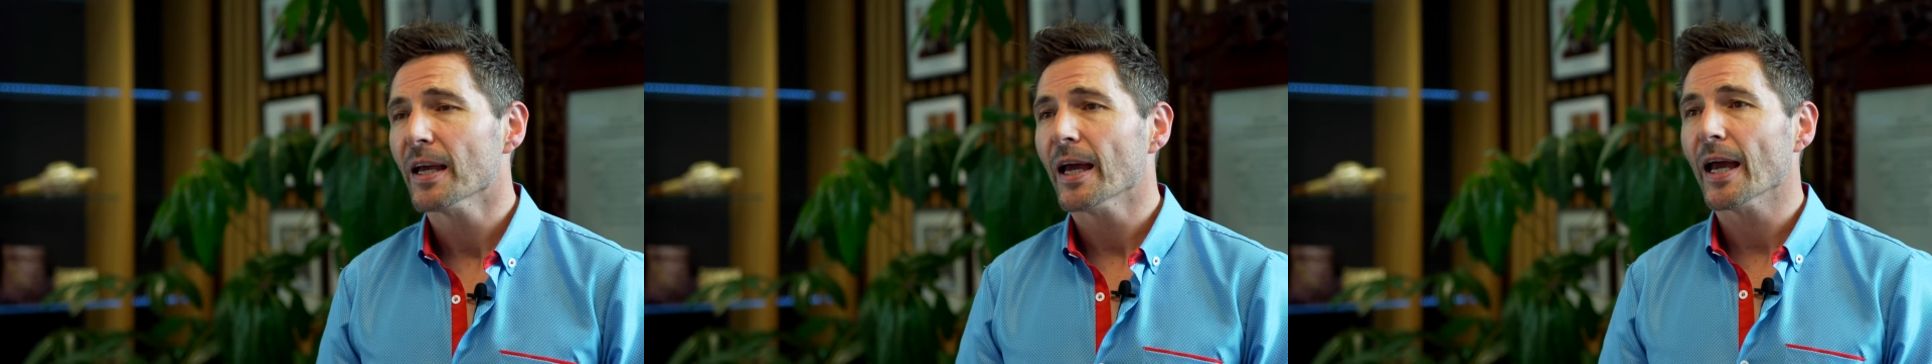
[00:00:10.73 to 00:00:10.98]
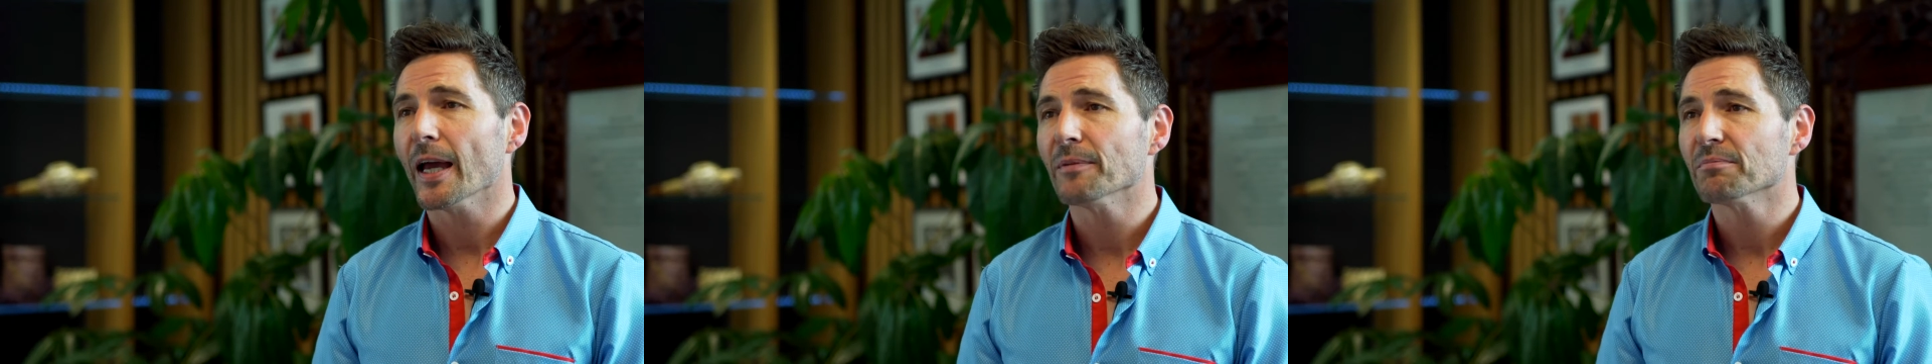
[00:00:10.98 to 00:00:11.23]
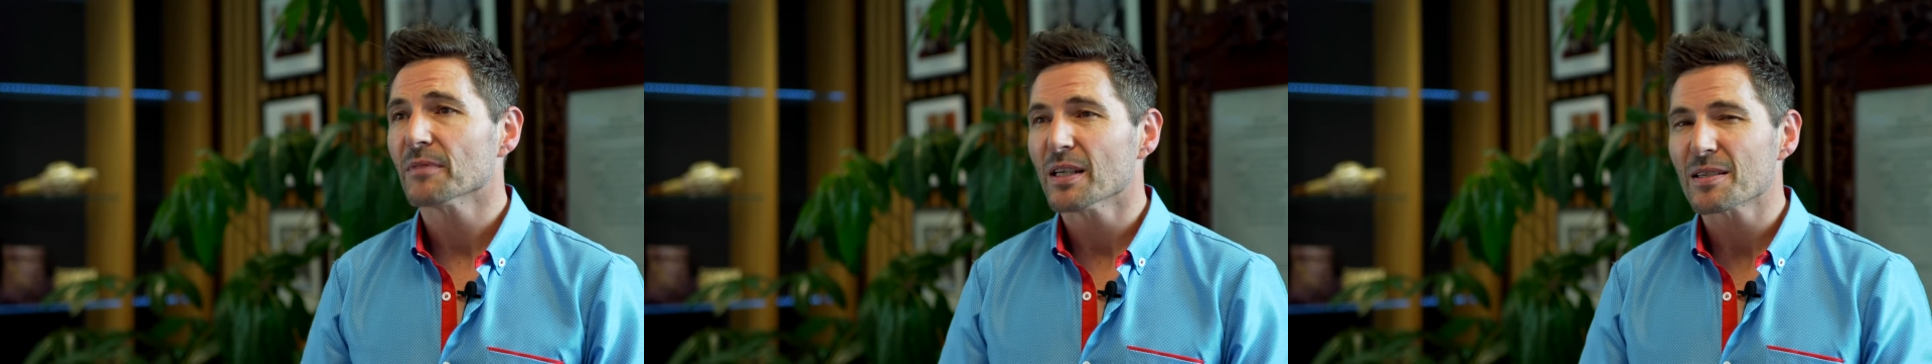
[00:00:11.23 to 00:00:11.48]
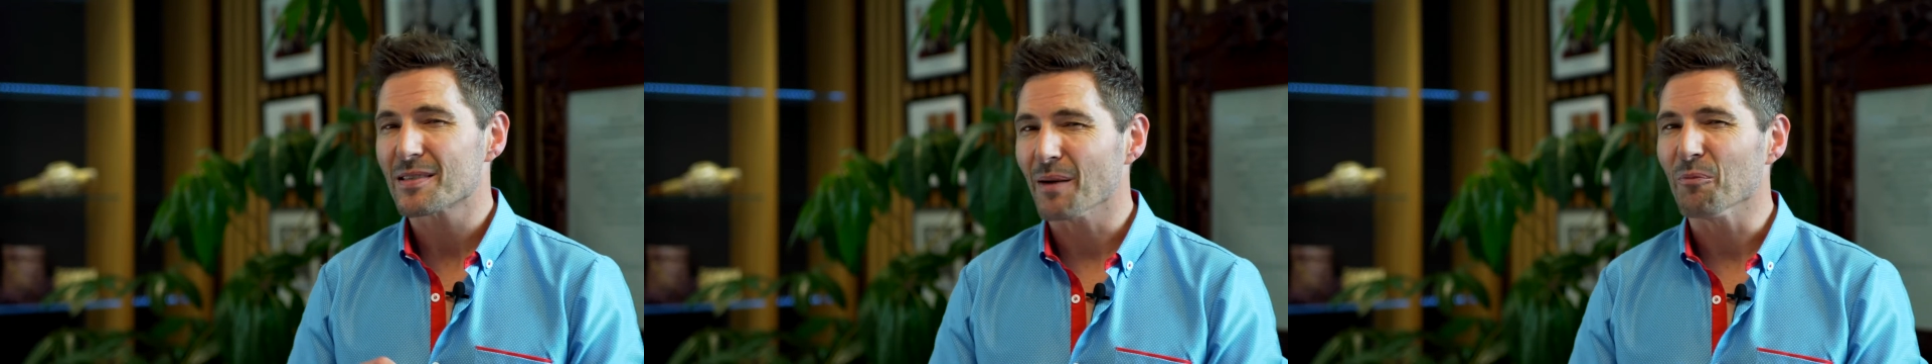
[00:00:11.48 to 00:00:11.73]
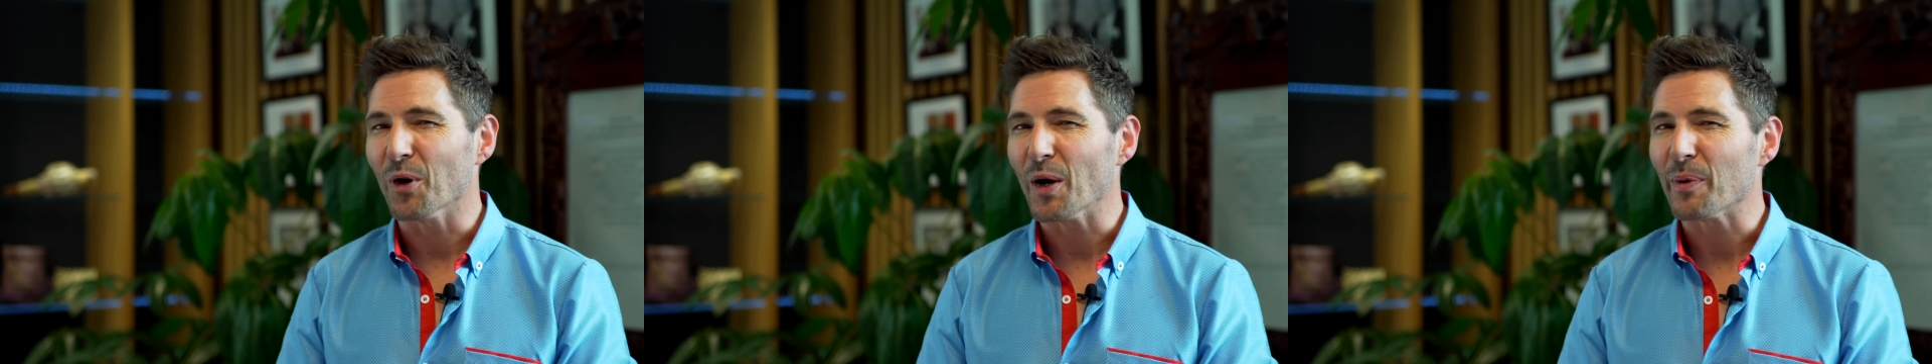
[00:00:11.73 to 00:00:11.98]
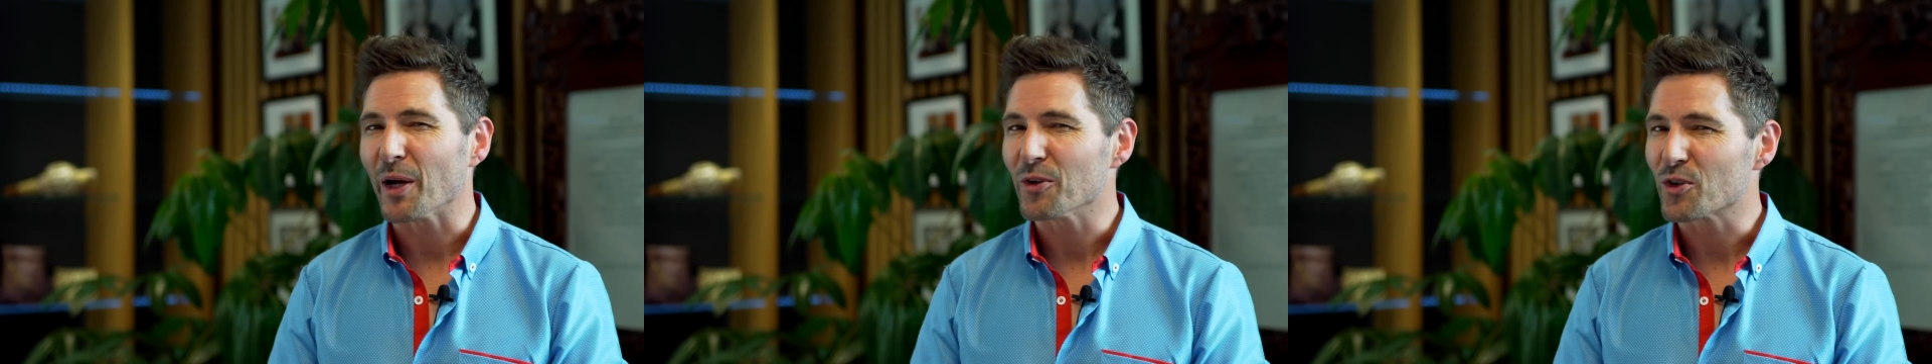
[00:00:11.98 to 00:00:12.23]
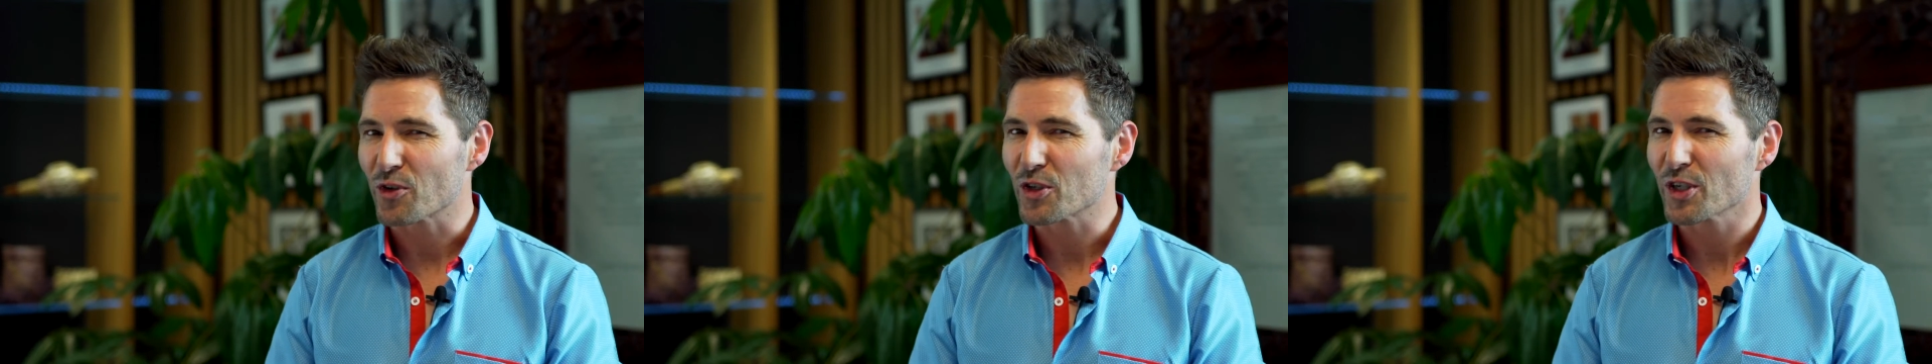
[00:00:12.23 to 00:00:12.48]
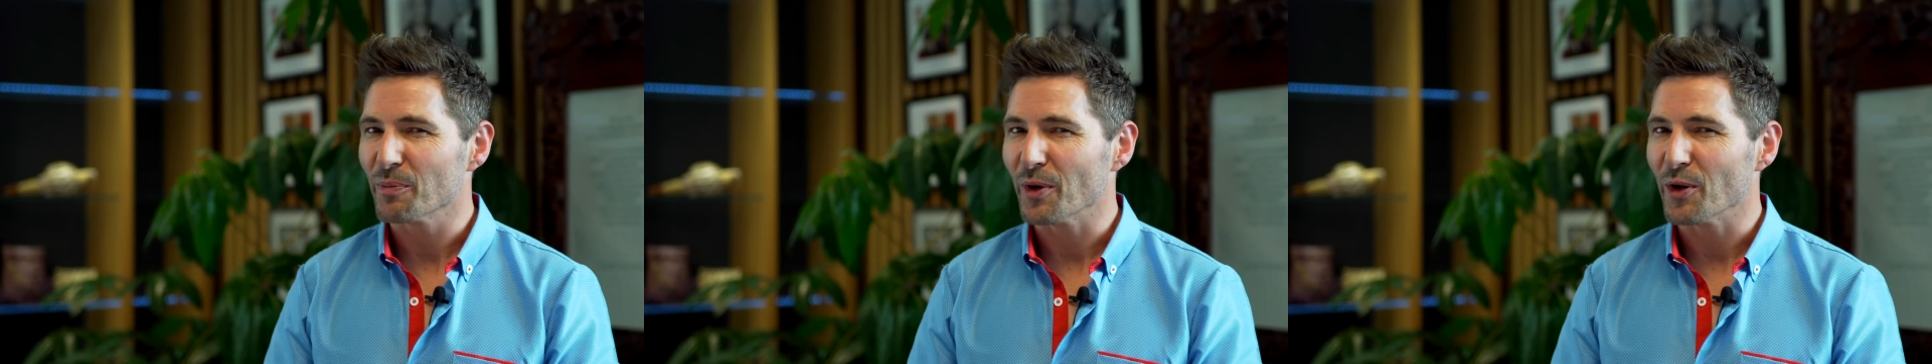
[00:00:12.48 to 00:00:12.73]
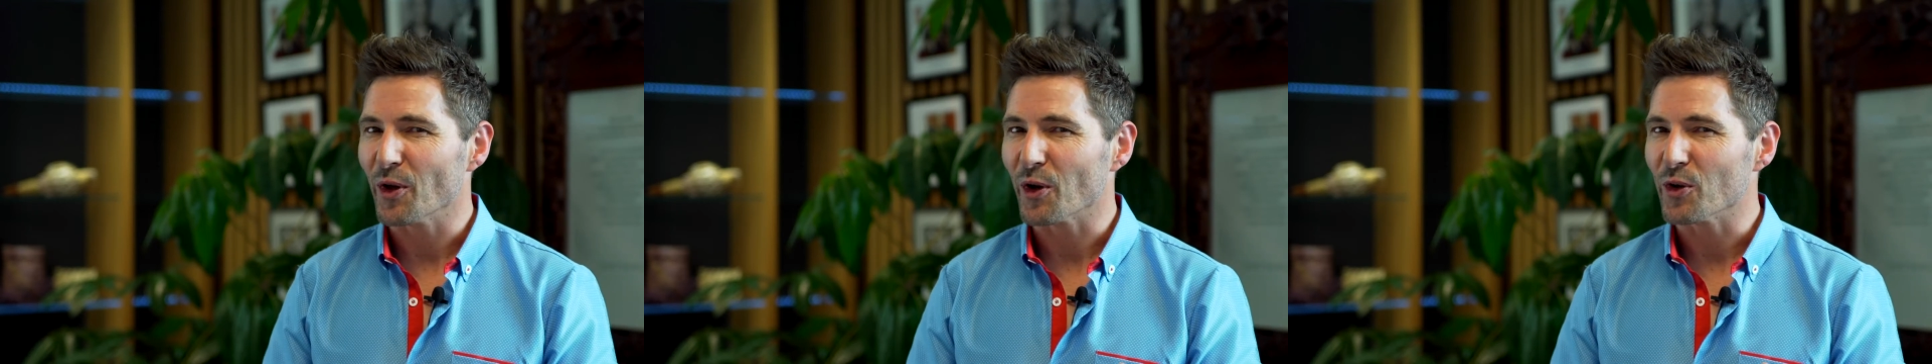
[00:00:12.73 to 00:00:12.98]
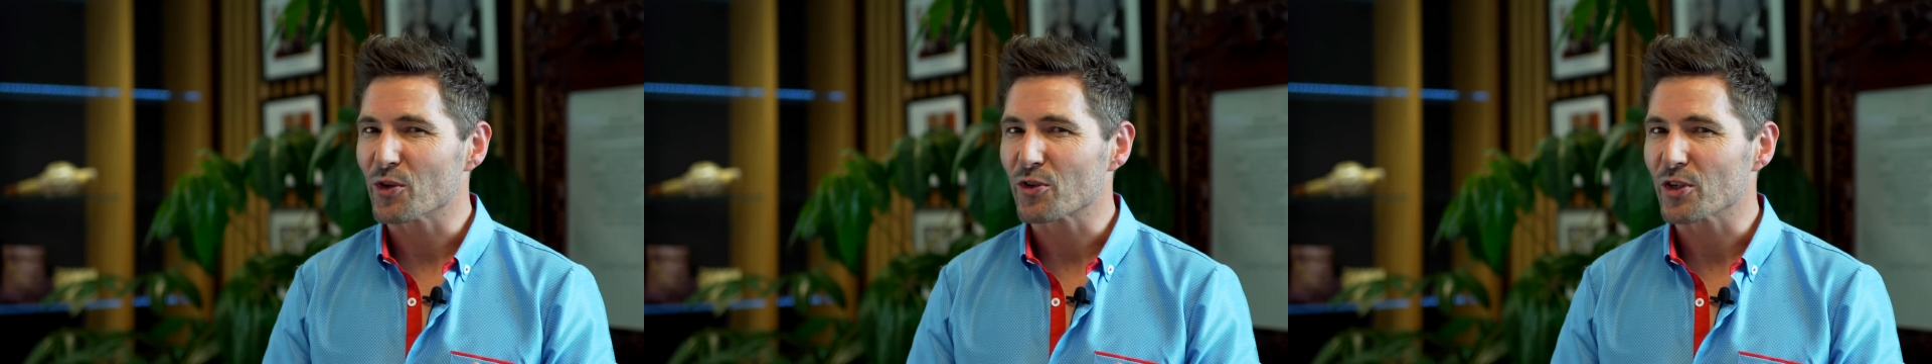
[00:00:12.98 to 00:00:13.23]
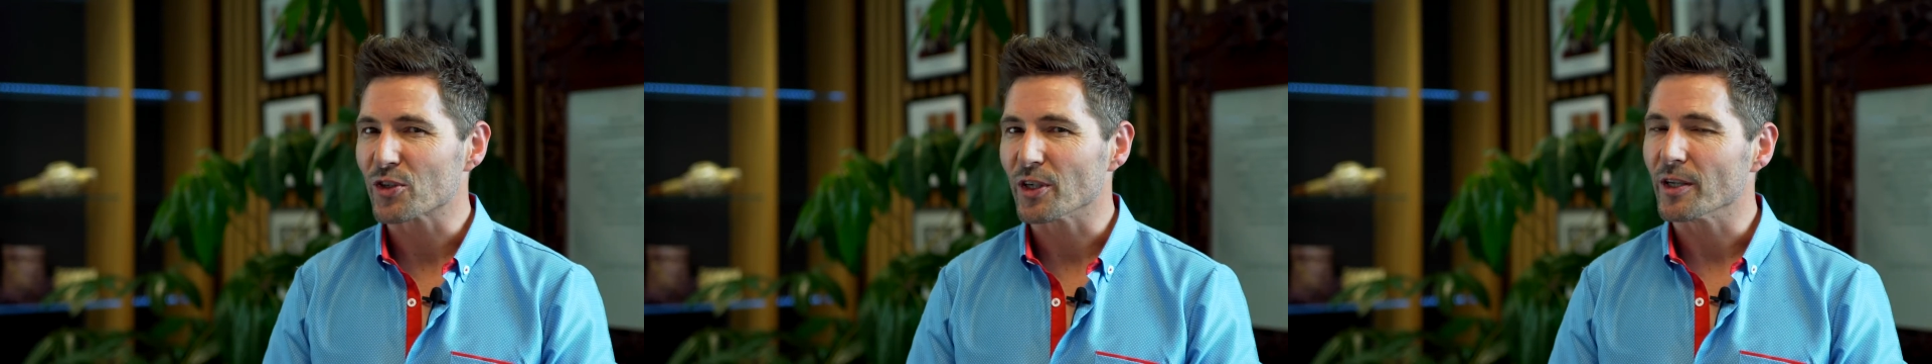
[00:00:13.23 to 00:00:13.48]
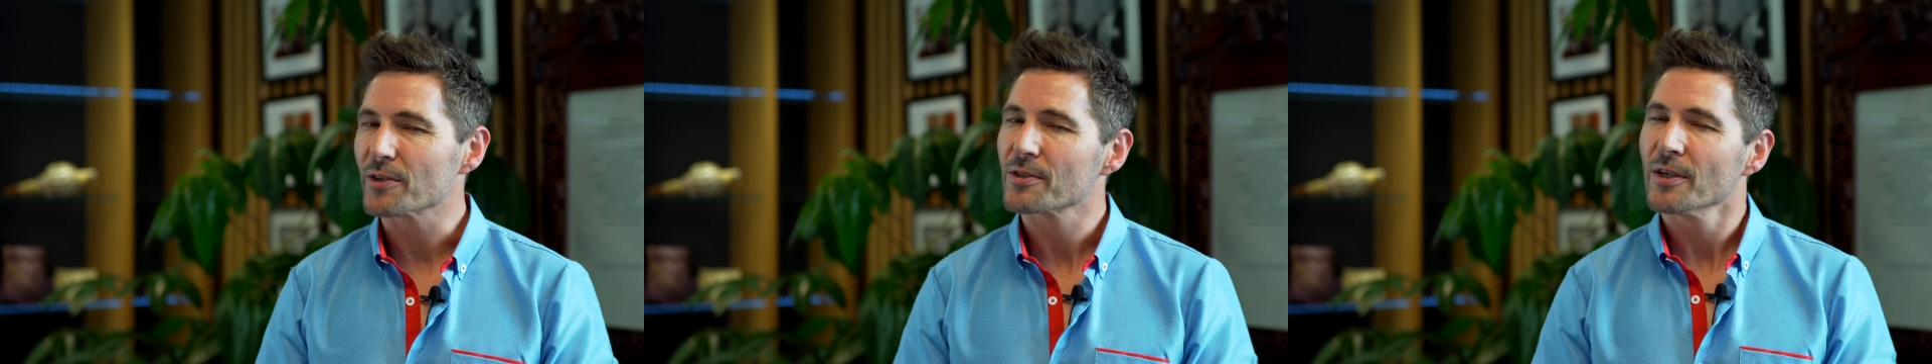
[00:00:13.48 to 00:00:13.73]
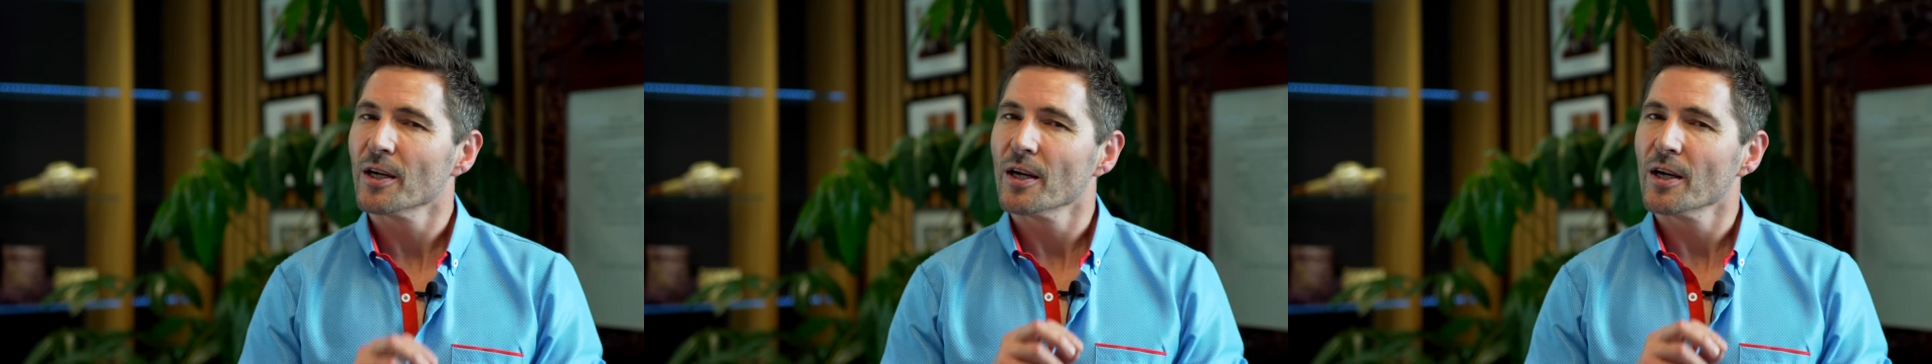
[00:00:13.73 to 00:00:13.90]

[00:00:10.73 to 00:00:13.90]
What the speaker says: and somewhat about nutrition, but not a nutritionalist.